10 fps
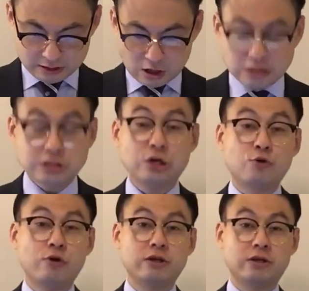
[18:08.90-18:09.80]

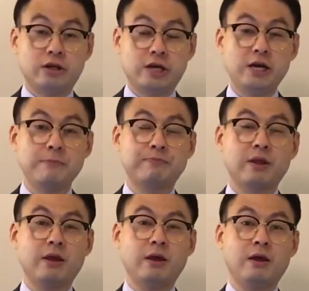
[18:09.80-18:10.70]
Consequently,
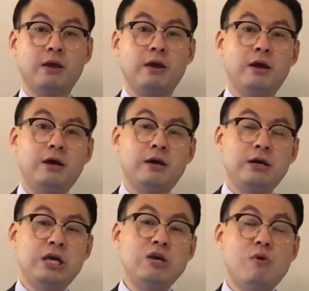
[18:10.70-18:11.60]

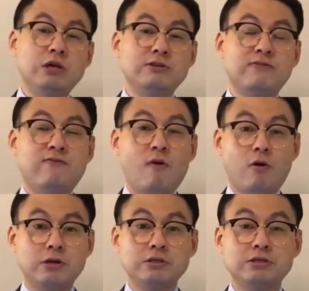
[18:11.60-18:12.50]
he was
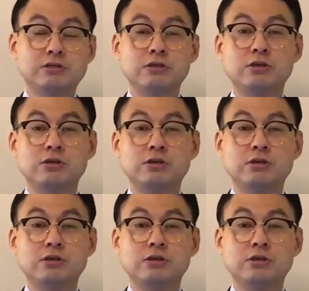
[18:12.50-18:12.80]
forced